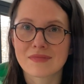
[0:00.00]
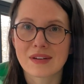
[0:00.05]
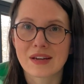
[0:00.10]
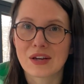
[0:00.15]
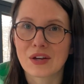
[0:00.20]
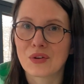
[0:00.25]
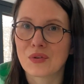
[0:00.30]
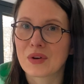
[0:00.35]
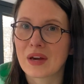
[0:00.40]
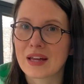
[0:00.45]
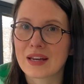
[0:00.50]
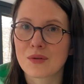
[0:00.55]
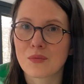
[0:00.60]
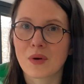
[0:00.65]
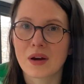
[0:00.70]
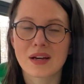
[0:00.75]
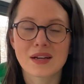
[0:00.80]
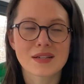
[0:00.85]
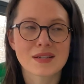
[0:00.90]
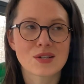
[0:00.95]
You know, gaining
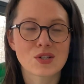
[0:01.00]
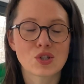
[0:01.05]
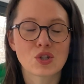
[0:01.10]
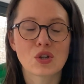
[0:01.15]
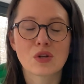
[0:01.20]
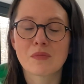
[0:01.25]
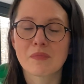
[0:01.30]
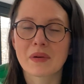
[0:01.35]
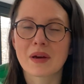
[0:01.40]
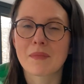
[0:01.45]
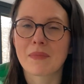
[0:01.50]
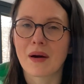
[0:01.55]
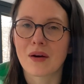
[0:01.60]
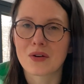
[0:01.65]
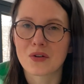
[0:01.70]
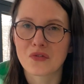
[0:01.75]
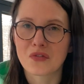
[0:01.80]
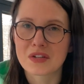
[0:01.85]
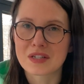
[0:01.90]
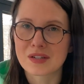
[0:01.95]
weight shouldn't be about
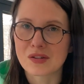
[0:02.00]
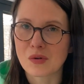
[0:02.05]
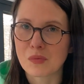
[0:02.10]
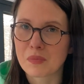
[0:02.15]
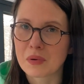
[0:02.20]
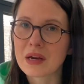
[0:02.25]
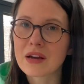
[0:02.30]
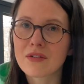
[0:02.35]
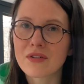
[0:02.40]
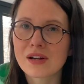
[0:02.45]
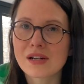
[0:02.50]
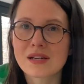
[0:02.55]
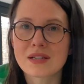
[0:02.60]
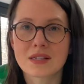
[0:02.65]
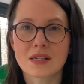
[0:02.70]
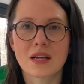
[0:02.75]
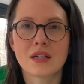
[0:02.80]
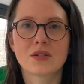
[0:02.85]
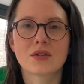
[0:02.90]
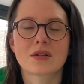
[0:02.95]
your physical
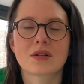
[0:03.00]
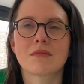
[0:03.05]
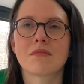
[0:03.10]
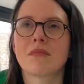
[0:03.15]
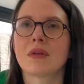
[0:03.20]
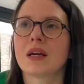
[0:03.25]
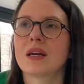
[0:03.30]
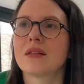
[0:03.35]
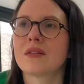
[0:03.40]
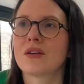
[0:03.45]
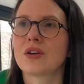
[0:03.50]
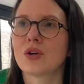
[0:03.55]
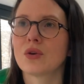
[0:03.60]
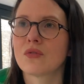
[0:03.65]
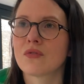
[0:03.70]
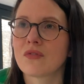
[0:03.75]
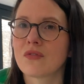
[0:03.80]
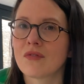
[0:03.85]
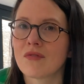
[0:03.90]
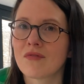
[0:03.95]
appearance. It doesn't mean that
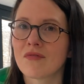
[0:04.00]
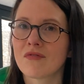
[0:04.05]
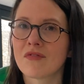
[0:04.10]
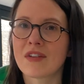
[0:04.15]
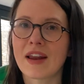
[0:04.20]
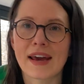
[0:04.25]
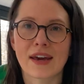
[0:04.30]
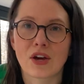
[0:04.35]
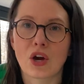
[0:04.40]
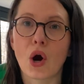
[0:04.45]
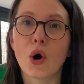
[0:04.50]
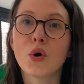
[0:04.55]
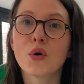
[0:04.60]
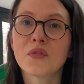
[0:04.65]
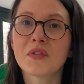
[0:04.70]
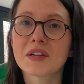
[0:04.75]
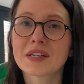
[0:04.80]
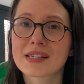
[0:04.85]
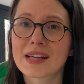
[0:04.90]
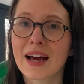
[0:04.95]
you've let go
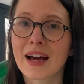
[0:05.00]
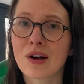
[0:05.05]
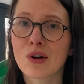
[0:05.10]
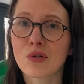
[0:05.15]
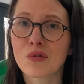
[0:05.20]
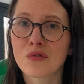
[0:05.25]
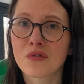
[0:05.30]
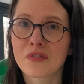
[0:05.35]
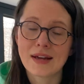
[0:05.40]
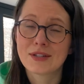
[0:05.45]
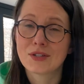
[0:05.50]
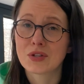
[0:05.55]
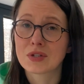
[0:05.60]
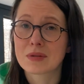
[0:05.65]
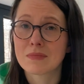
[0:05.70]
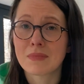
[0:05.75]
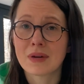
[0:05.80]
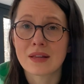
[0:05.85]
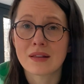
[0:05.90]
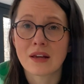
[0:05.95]
of yourself. It
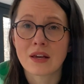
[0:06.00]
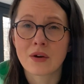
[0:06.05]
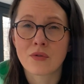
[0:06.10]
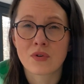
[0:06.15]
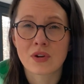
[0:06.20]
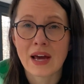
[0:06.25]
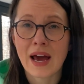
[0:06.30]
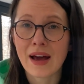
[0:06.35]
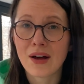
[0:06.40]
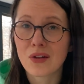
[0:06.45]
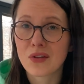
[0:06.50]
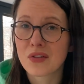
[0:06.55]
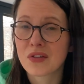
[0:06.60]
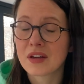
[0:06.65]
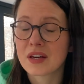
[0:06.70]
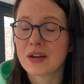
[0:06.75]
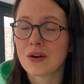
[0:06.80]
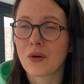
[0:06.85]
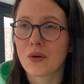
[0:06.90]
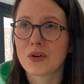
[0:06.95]
doesn't mean that you're
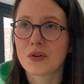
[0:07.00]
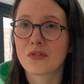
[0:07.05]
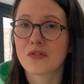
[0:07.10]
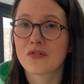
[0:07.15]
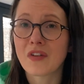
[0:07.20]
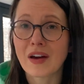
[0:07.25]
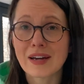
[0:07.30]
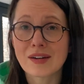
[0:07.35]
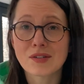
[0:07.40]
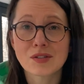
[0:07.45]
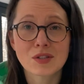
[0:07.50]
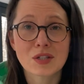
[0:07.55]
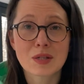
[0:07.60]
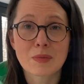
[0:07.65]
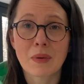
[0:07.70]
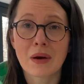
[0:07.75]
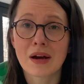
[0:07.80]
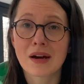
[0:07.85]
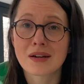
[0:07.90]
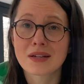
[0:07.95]
unhealthy or you've failed as a
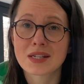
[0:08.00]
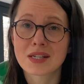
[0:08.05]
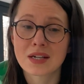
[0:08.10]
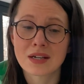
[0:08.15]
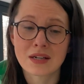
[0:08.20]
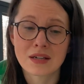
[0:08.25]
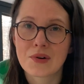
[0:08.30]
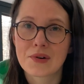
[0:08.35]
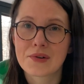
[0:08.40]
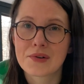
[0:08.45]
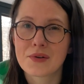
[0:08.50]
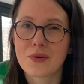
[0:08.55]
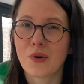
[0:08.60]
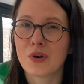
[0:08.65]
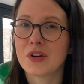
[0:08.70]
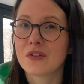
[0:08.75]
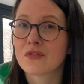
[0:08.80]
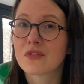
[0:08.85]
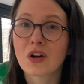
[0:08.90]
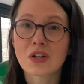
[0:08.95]
person or
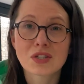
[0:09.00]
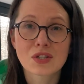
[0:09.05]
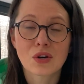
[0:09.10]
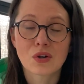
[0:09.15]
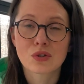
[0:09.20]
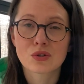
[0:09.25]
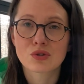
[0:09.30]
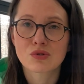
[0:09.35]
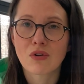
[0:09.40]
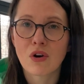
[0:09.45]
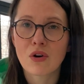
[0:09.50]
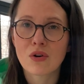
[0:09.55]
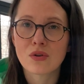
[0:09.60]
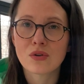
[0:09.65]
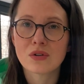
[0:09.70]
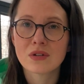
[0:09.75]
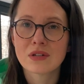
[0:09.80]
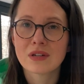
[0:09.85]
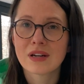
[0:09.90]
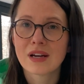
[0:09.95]
you've lost
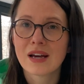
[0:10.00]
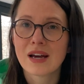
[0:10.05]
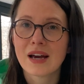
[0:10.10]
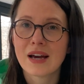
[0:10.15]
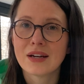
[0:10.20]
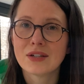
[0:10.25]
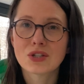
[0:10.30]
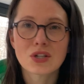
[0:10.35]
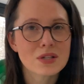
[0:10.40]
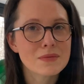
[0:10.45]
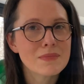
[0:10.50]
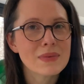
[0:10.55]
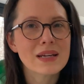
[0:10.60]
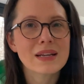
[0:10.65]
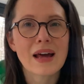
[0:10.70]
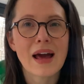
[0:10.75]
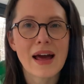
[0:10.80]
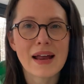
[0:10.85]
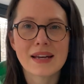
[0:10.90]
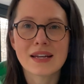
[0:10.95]
control. It doesn't
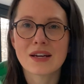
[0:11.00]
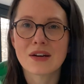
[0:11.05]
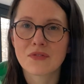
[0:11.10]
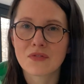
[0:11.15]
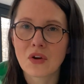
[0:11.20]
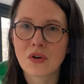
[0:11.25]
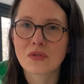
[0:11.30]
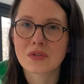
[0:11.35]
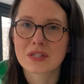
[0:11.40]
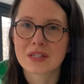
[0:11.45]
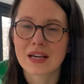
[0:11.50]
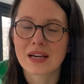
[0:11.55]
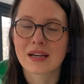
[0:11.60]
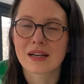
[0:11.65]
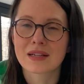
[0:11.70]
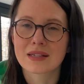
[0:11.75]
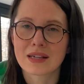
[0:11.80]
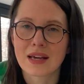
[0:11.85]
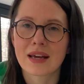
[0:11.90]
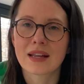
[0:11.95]
mean any of those
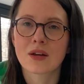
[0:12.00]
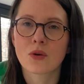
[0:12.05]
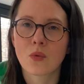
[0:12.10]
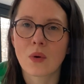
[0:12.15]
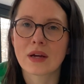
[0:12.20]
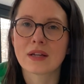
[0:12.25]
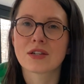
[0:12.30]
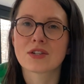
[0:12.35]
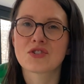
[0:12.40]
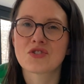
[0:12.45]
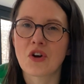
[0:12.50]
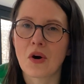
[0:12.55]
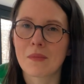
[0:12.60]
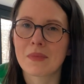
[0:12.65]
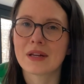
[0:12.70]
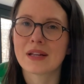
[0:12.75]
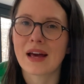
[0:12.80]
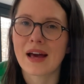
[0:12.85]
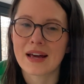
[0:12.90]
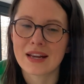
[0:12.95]
things. Gaining weight does not
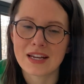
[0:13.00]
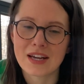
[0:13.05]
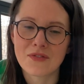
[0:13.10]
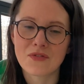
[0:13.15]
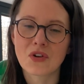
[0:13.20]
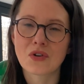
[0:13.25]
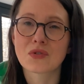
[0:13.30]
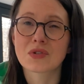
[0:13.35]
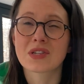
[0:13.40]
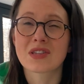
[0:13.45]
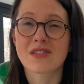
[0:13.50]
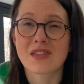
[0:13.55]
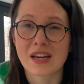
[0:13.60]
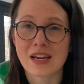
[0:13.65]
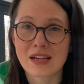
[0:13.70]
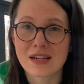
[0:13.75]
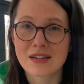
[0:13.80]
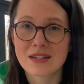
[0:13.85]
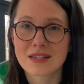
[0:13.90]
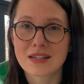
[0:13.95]
mean any of those
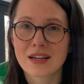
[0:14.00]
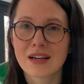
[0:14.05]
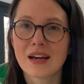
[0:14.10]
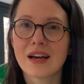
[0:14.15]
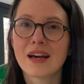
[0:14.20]
things.